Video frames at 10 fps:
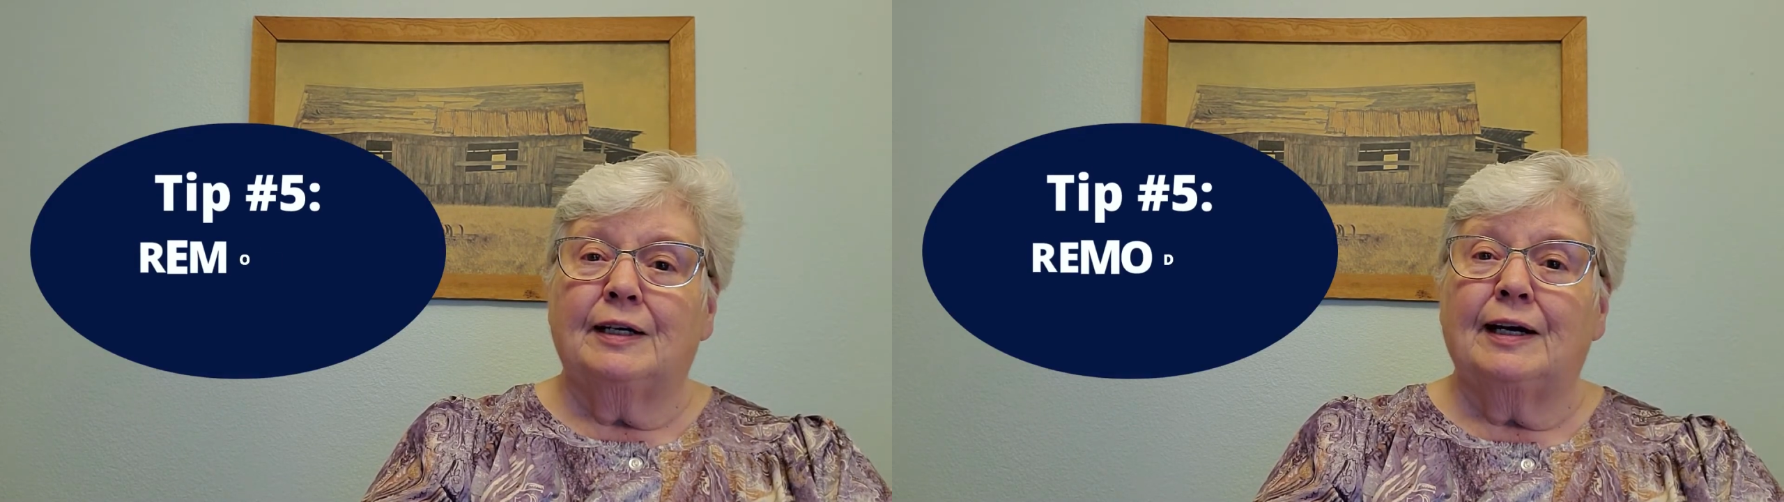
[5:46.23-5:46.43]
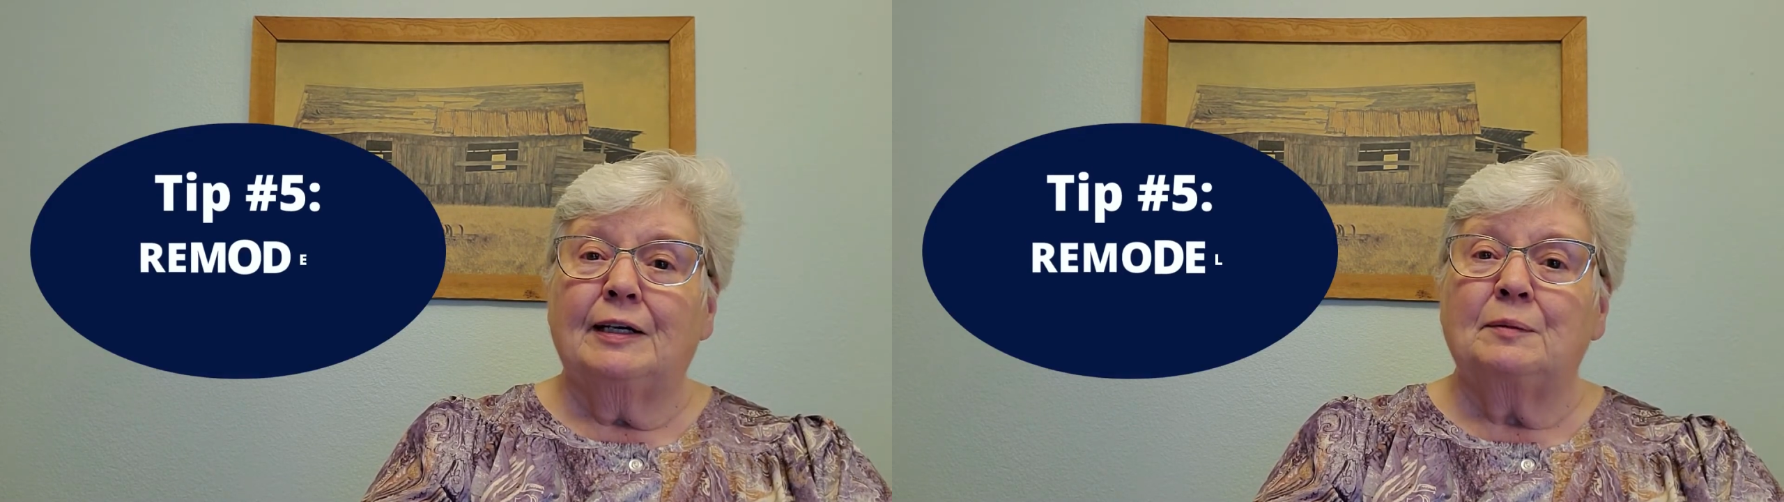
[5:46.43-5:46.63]

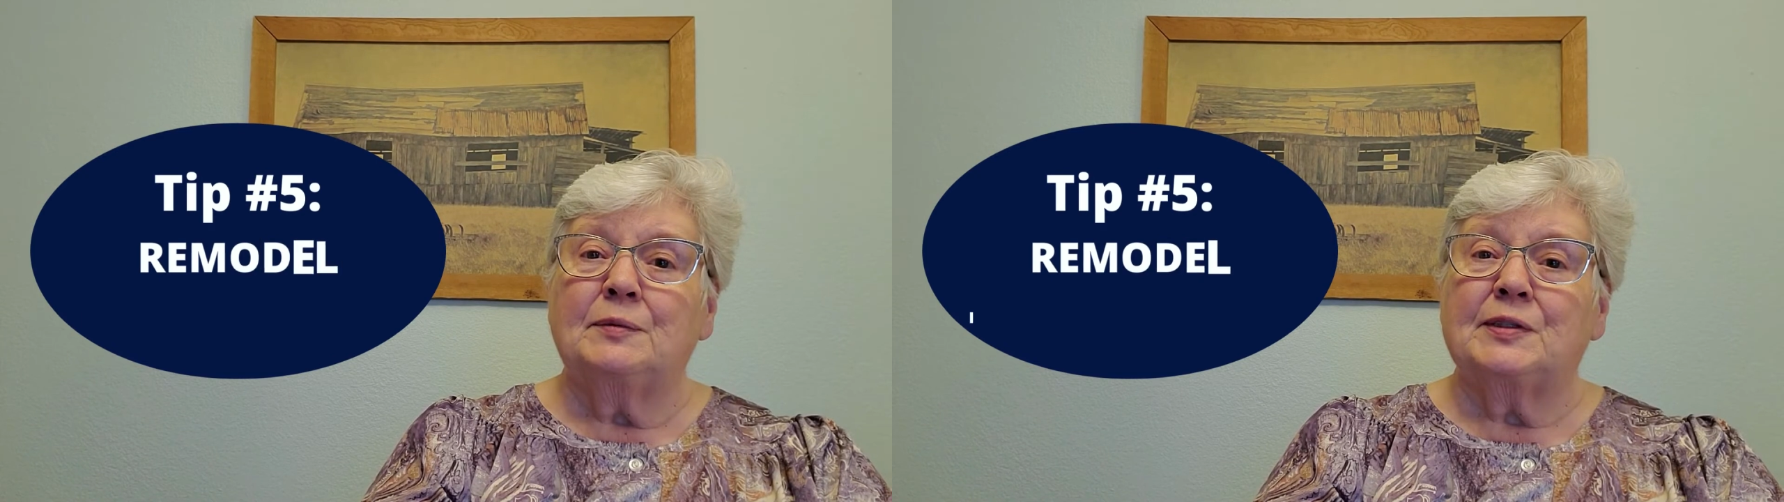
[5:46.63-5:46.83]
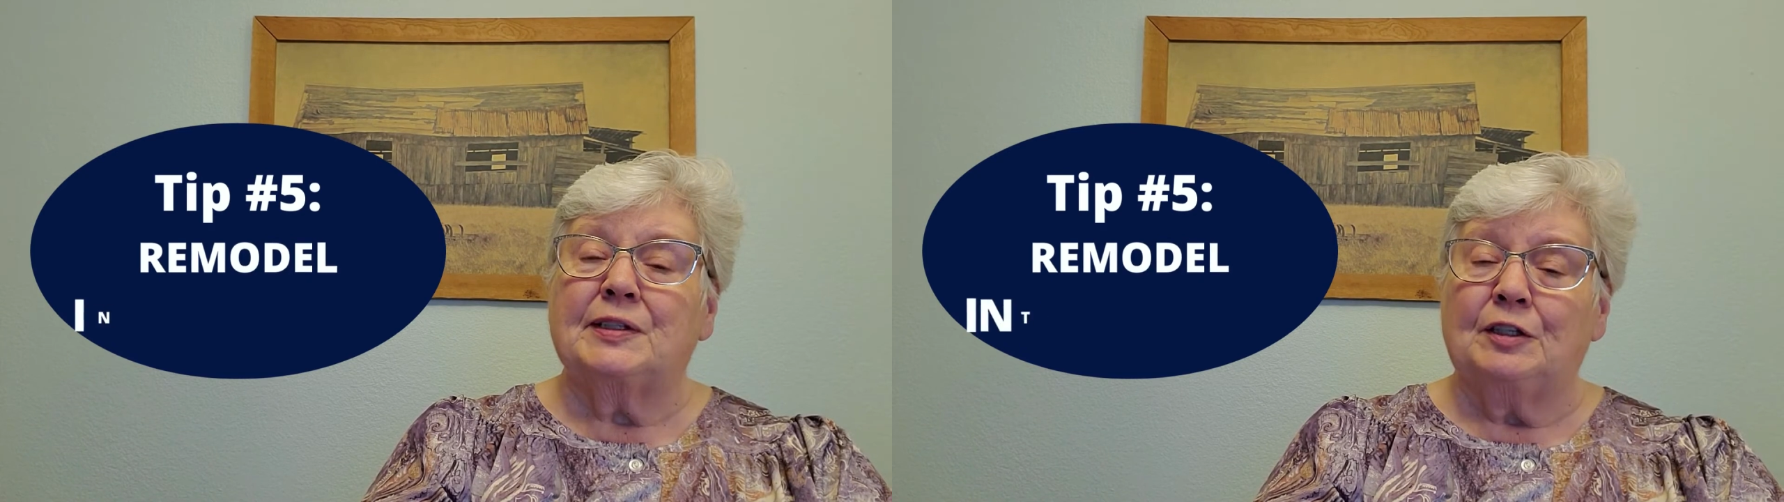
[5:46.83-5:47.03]

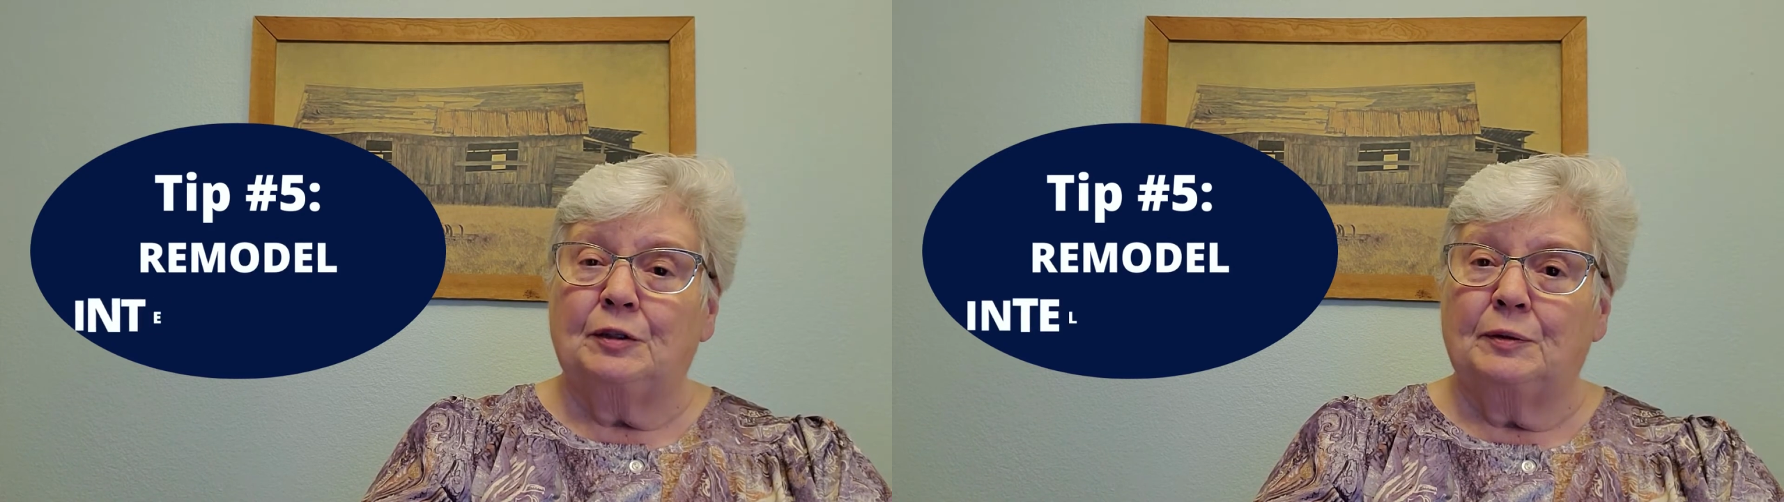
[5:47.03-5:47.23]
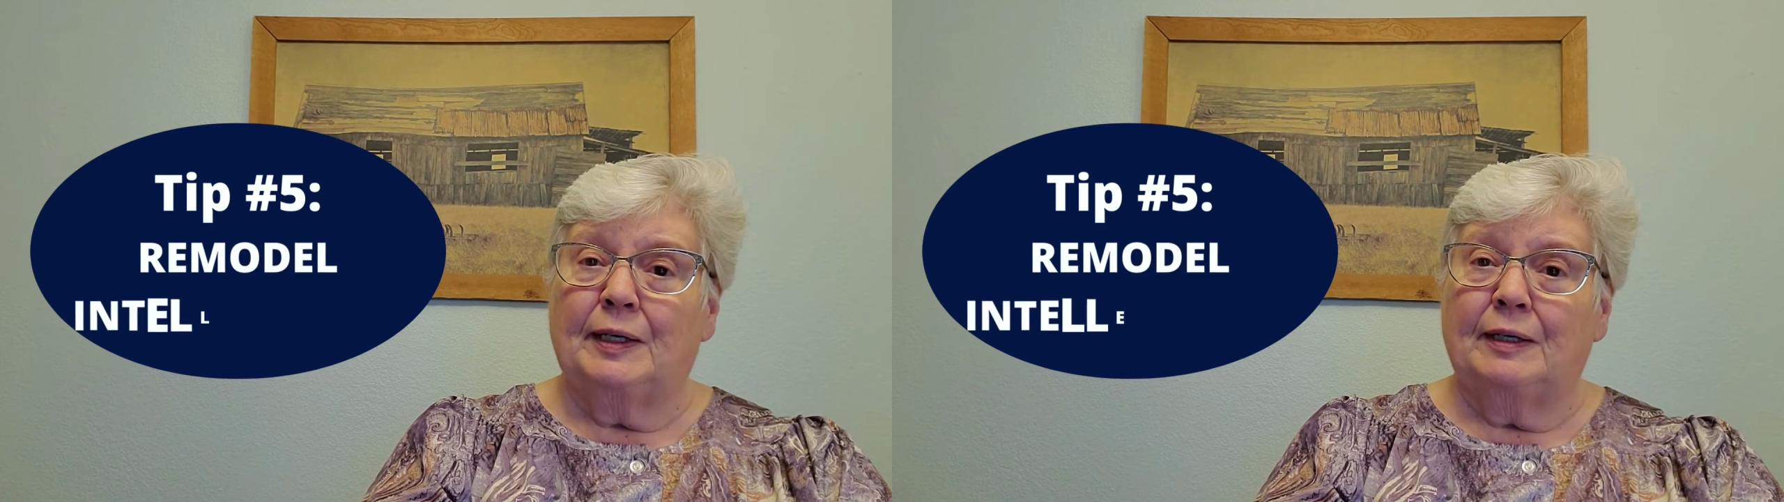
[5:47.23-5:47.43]
items that
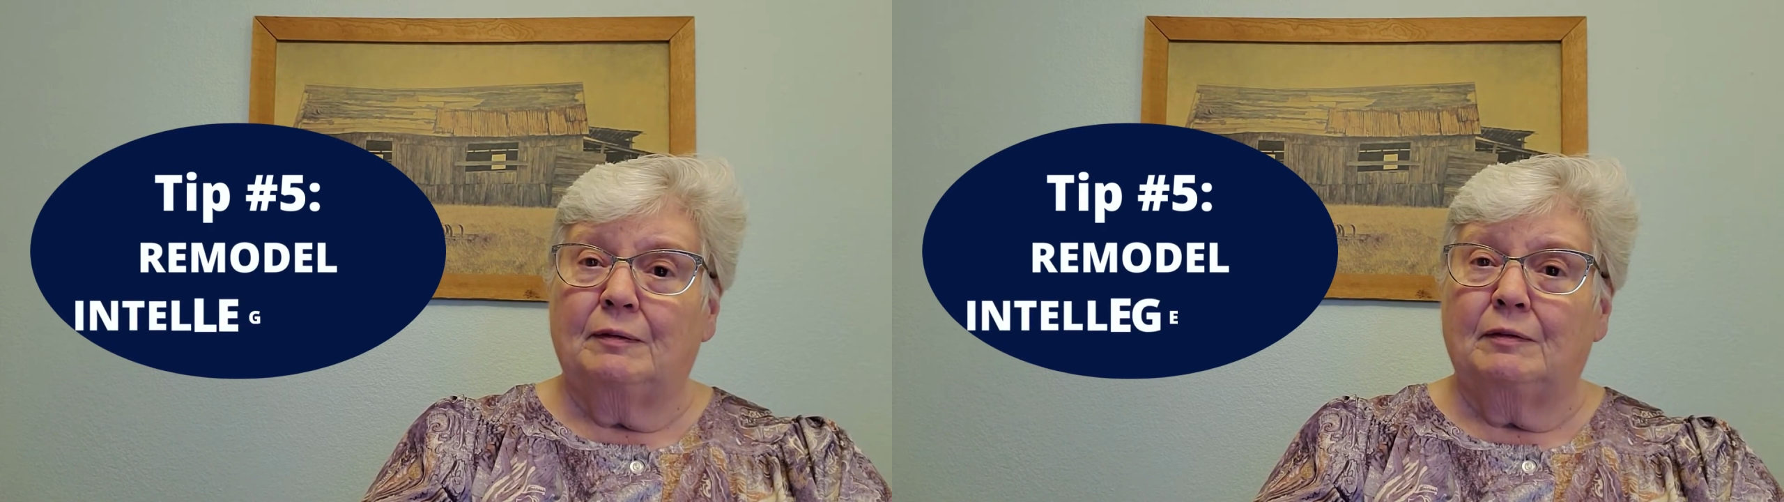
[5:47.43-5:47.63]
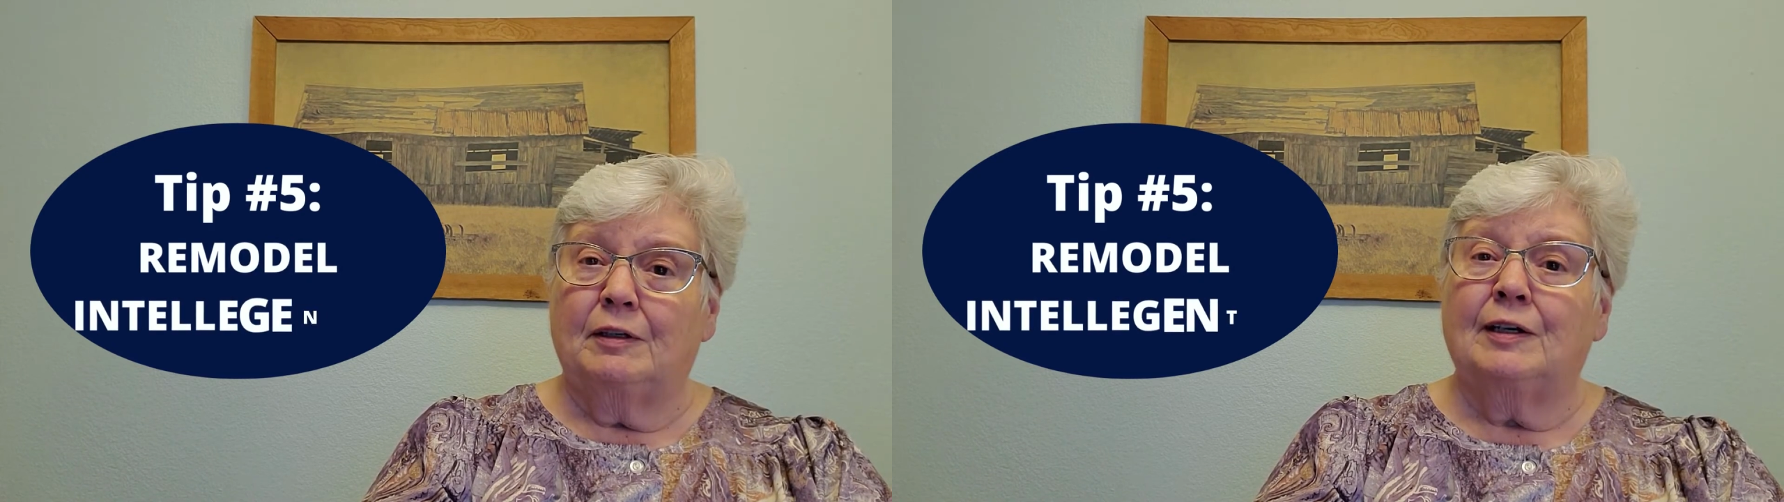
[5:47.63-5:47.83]
you can